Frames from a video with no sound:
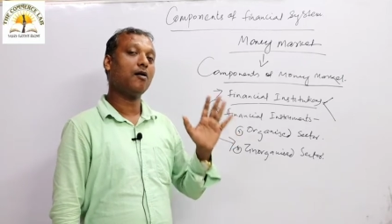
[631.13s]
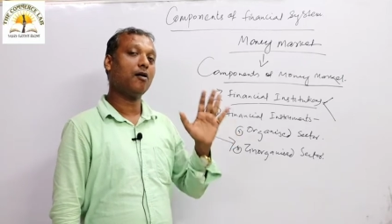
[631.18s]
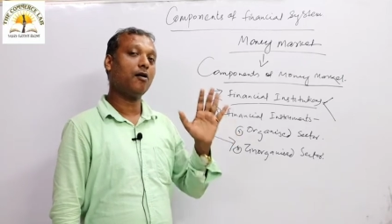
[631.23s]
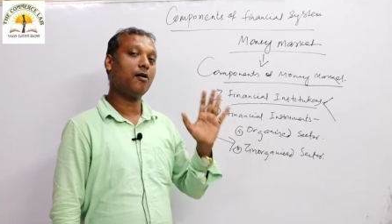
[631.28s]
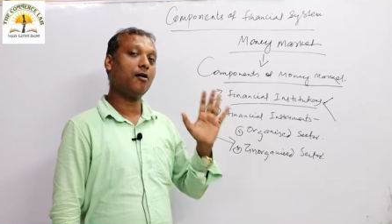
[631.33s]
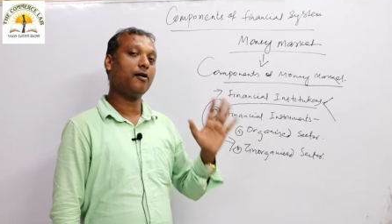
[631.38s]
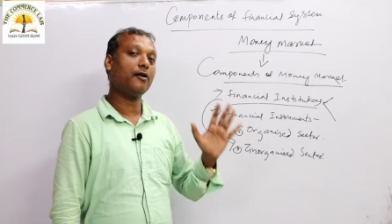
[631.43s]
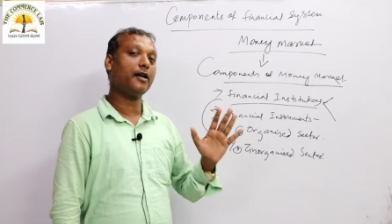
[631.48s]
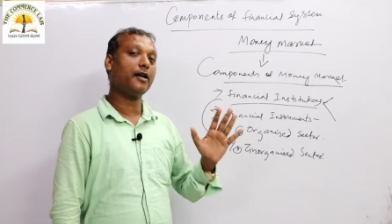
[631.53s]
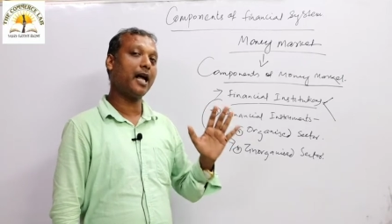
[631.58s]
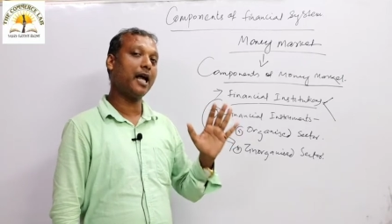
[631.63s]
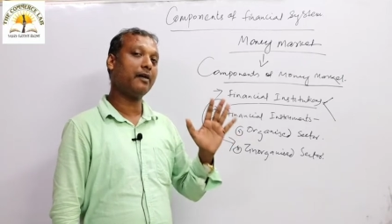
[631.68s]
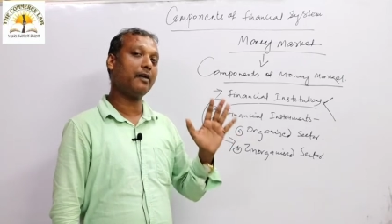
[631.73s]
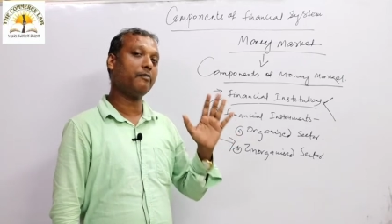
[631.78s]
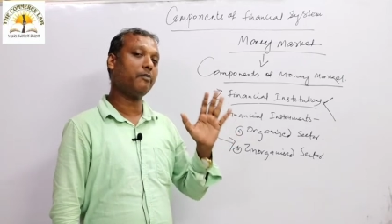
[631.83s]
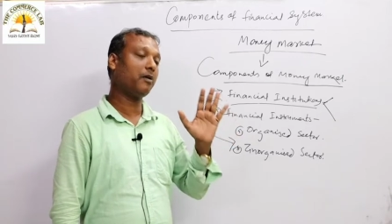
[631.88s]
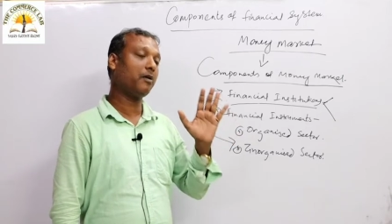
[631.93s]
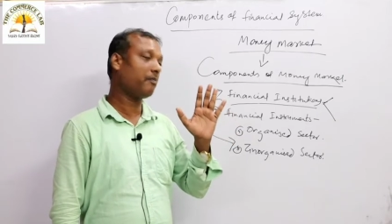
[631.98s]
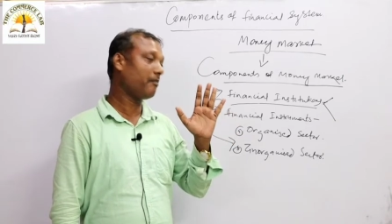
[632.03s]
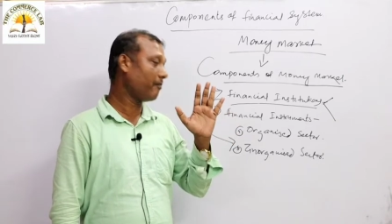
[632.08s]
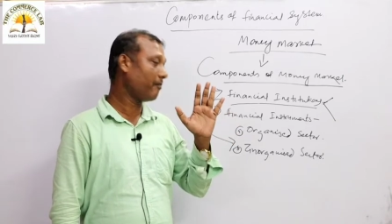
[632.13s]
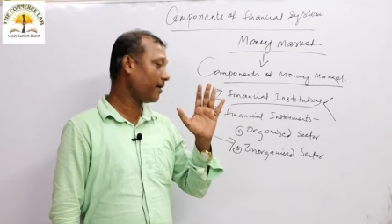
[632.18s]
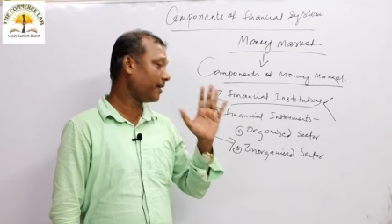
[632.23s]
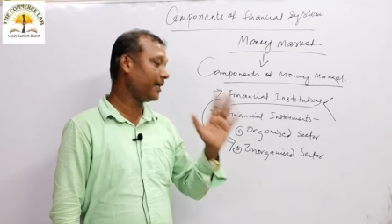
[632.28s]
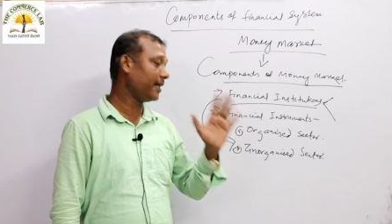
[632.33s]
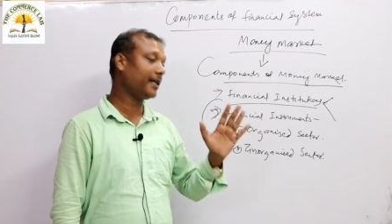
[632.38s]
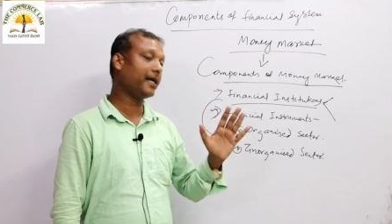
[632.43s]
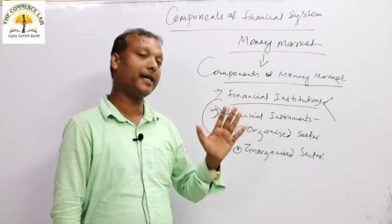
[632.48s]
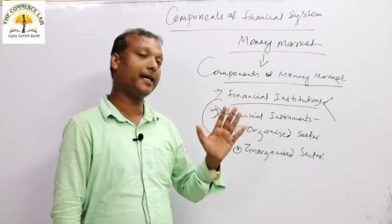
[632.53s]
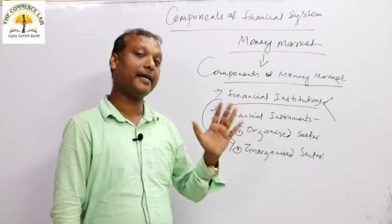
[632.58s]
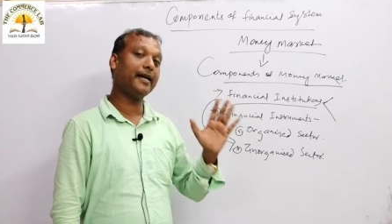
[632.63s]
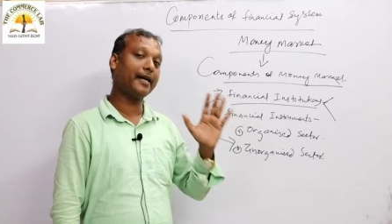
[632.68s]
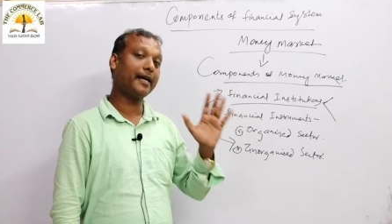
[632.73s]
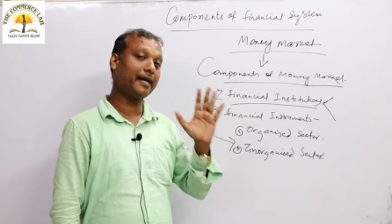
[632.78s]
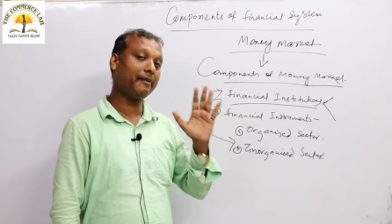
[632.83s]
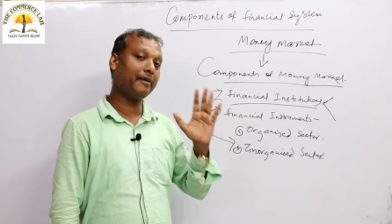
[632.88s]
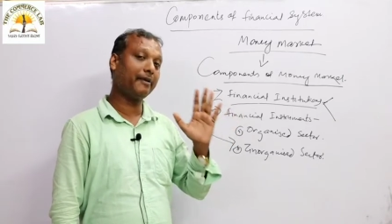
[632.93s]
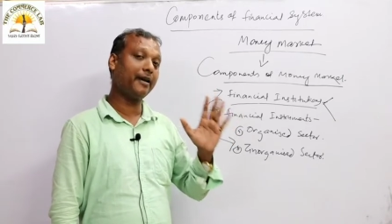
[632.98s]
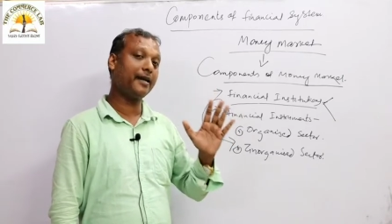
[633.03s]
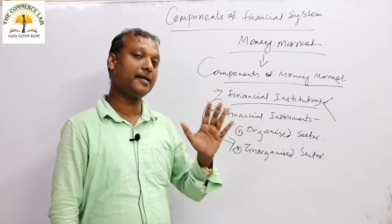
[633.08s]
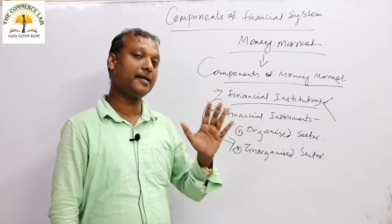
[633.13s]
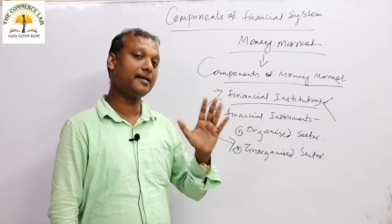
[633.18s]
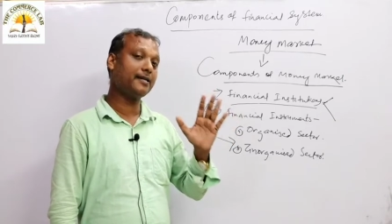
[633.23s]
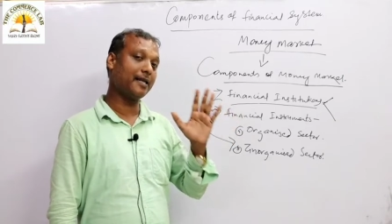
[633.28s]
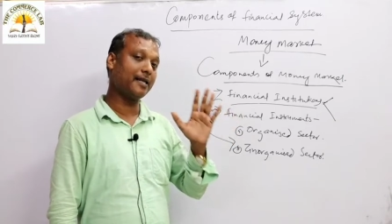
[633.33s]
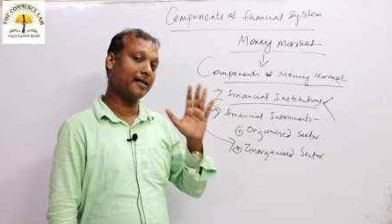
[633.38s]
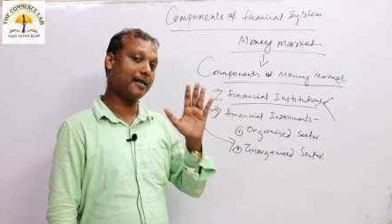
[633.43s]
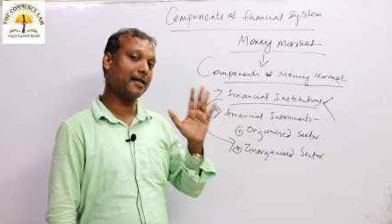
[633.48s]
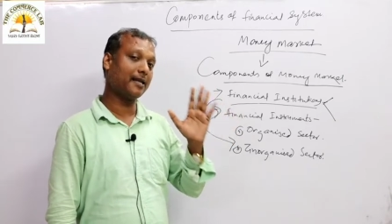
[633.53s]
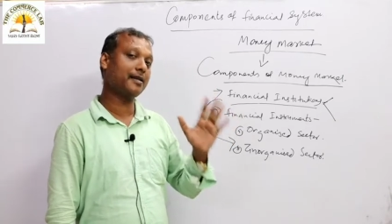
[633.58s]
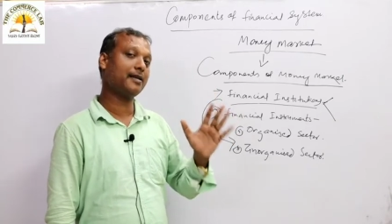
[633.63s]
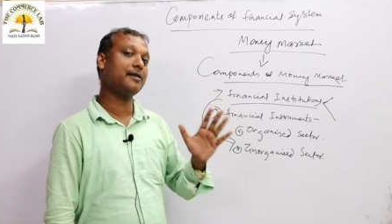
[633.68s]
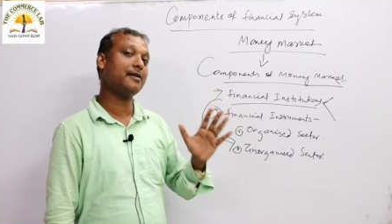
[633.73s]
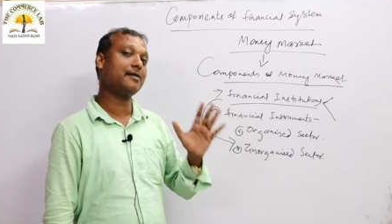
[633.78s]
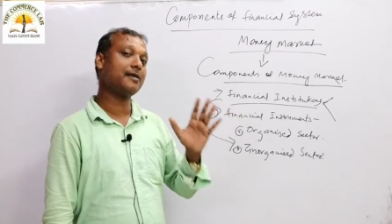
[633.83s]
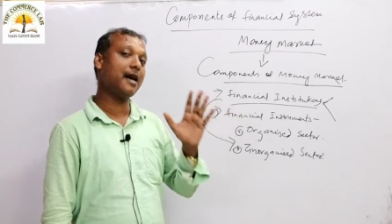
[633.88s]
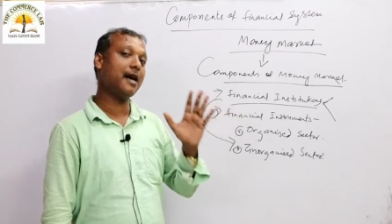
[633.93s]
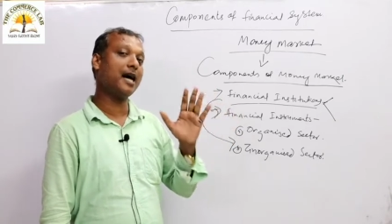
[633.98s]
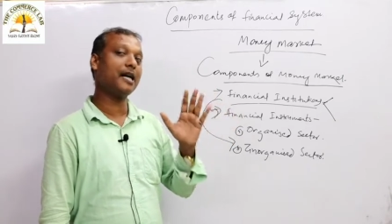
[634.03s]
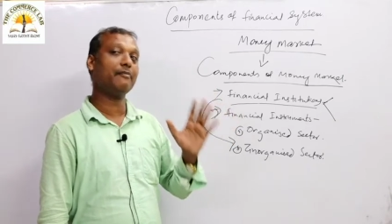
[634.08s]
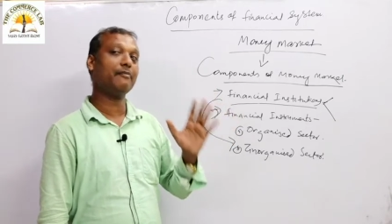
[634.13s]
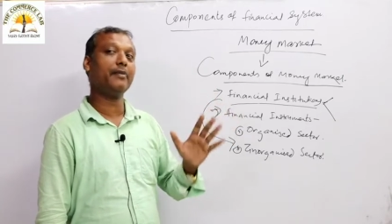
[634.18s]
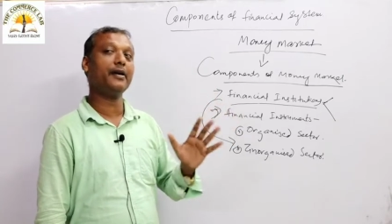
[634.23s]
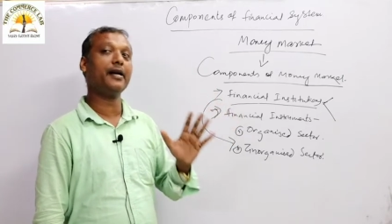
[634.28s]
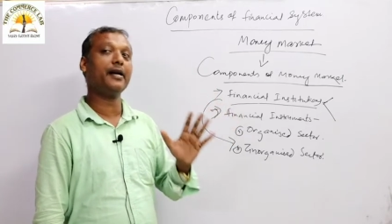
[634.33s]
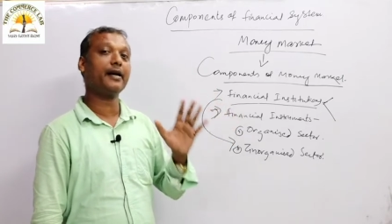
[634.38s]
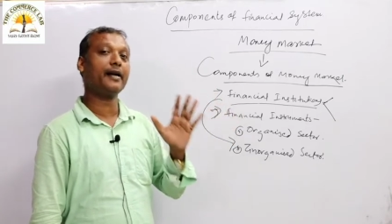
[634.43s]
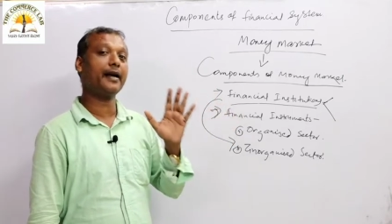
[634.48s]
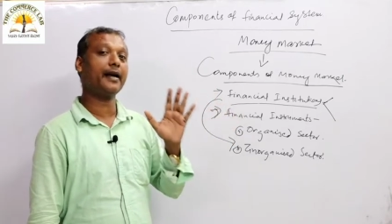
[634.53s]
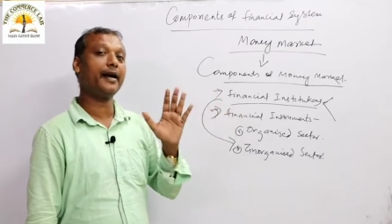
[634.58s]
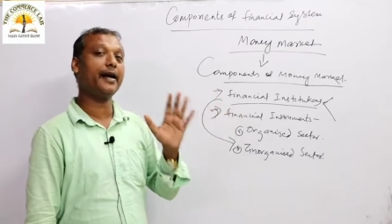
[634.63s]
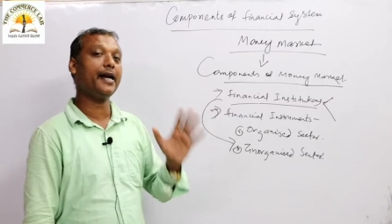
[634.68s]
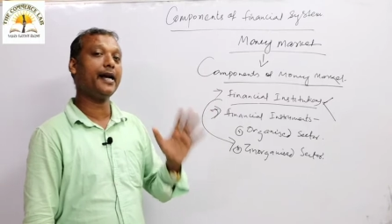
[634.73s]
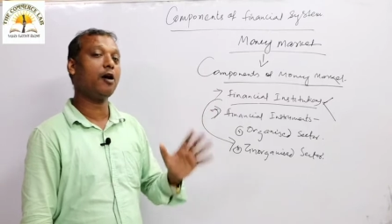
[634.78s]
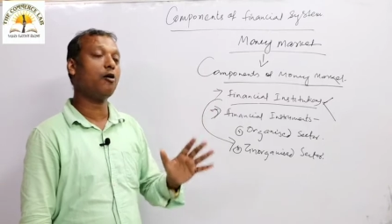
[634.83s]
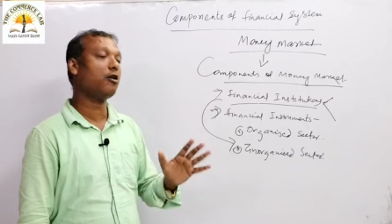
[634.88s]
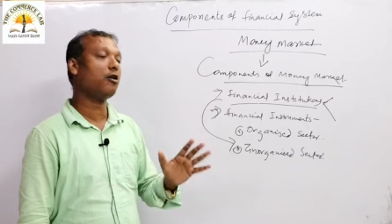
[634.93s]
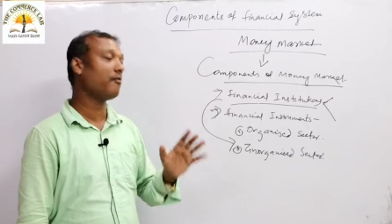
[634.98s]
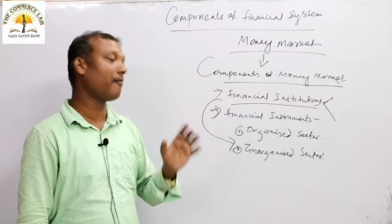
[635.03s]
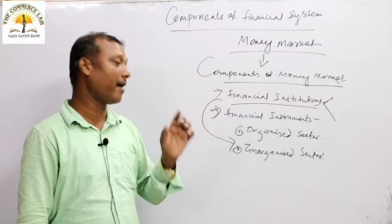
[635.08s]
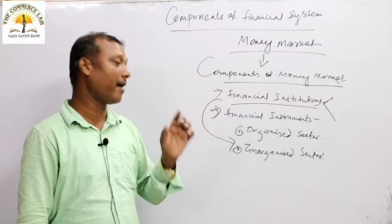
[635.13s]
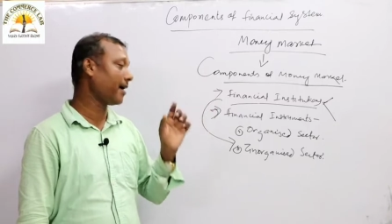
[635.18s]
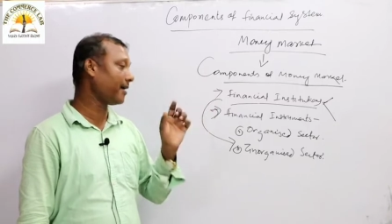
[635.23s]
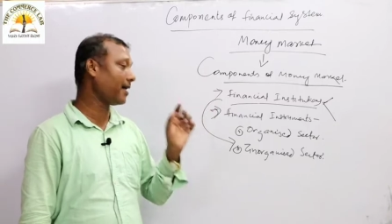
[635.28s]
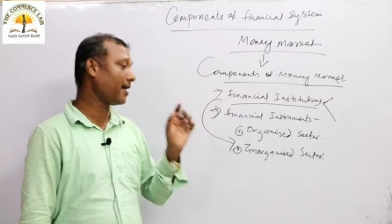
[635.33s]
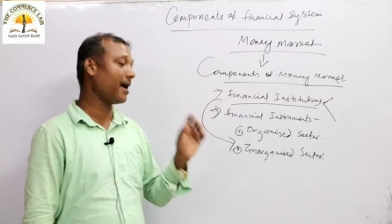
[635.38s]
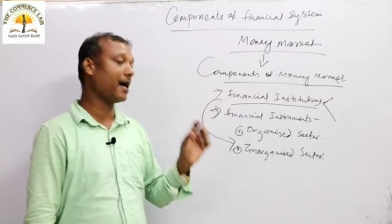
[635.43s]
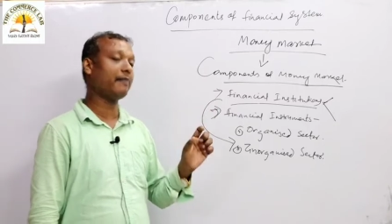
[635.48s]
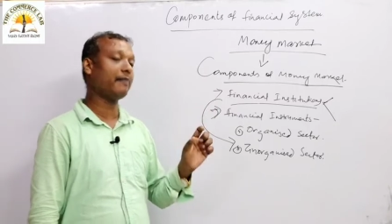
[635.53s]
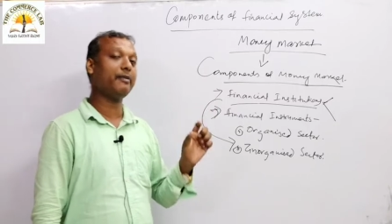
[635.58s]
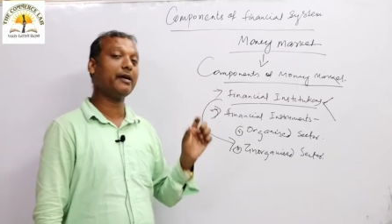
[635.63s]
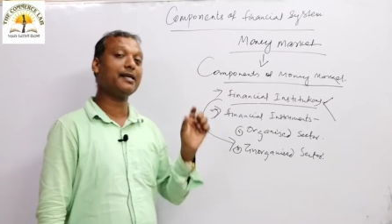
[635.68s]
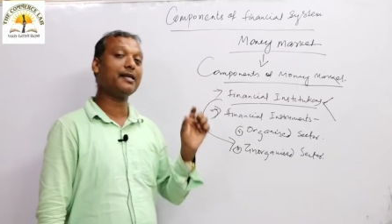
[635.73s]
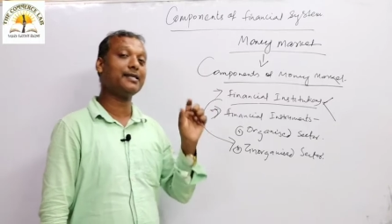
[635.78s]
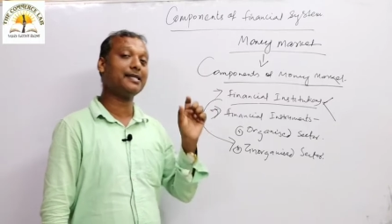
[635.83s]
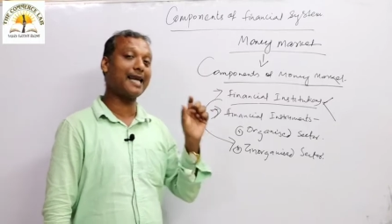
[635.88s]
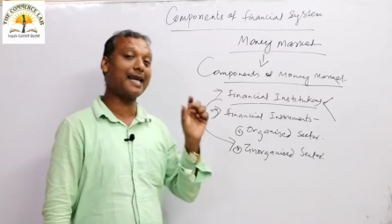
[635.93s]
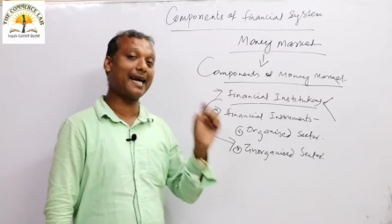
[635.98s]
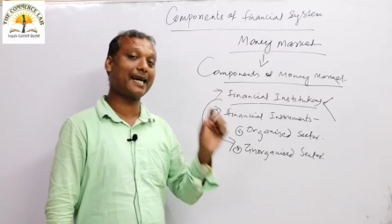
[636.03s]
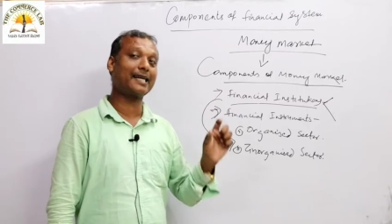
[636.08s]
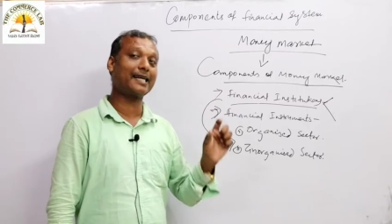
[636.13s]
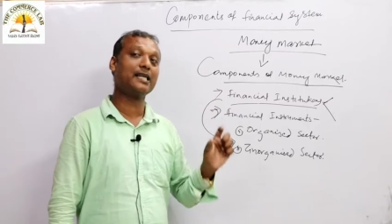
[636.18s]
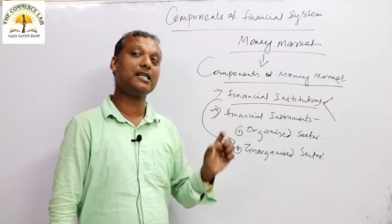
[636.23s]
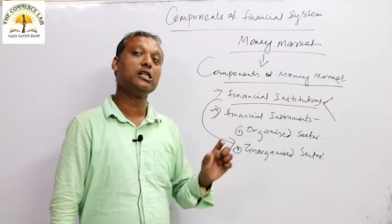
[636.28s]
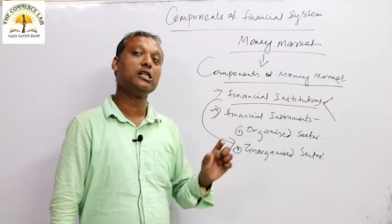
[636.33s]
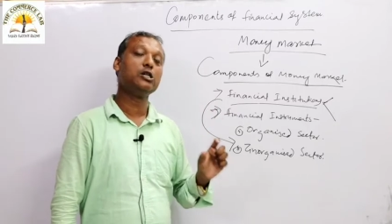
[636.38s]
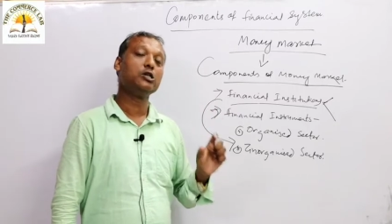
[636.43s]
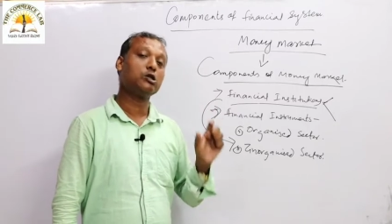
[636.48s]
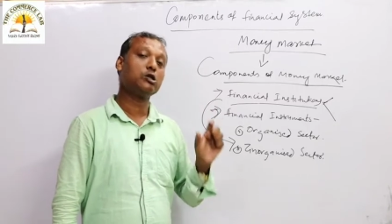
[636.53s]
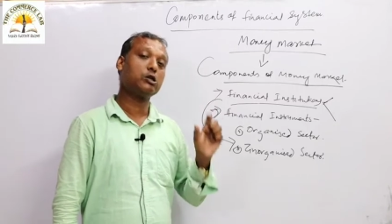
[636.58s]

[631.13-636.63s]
all type of monetary activities, transactions are being carried out by the, are being checked,